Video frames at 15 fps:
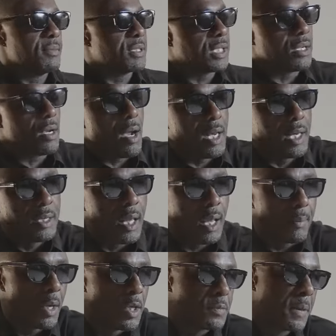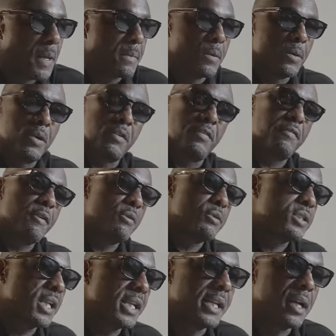to the island like most people on a thrill
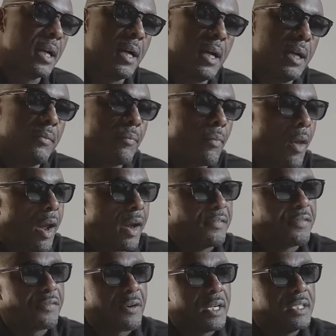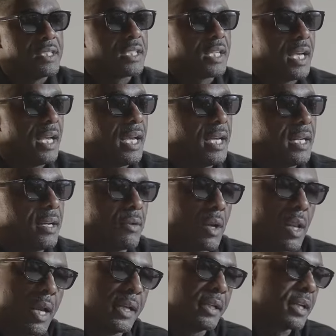seeker. I had friends here that were
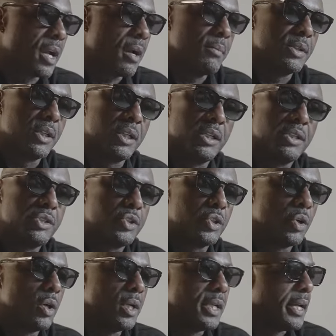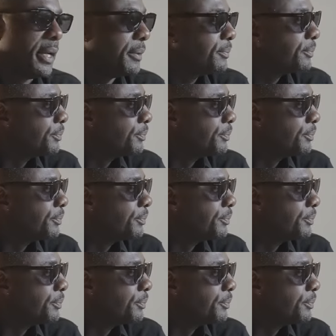like, come, you're going to enjoy it.